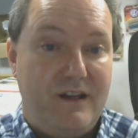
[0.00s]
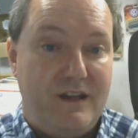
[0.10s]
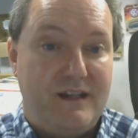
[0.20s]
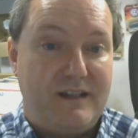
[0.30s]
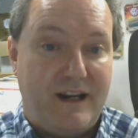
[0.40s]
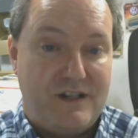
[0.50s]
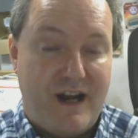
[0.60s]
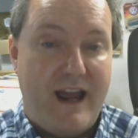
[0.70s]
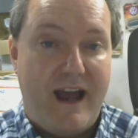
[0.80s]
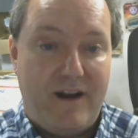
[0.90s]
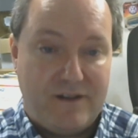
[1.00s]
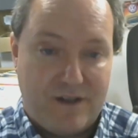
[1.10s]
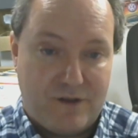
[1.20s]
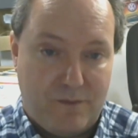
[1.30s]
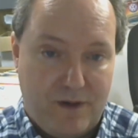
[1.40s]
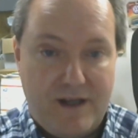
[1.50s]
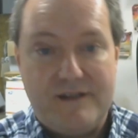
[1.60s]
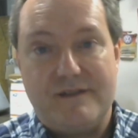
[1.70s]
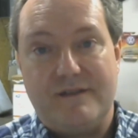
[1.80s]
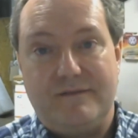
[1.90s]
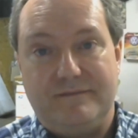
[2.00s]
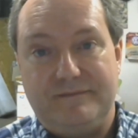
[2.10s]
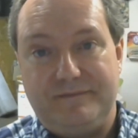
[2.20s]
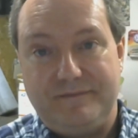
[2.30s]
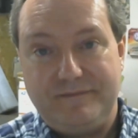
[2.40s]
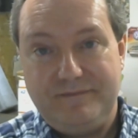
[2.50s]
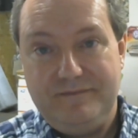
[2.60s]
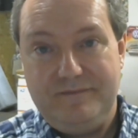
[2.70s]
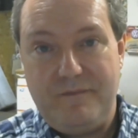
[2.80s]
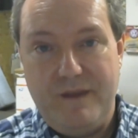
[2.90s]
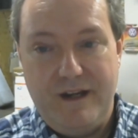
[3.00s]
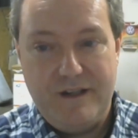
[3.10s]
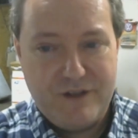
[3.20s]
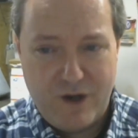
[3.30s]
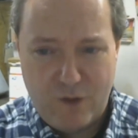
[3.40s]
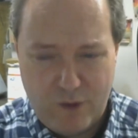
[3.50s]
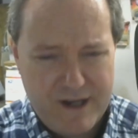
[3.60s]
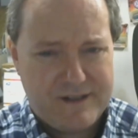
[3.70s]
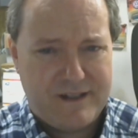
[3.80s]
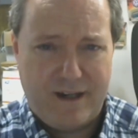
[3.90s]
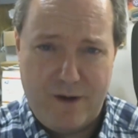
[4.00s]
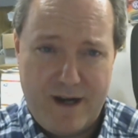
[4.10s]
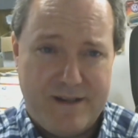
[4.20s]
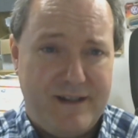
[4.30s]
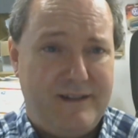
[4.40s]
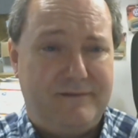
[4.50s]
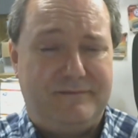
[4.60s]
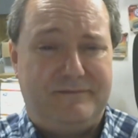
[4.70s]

it's like a giant Alka-Seltzer Plus. It is going to rust like crazy.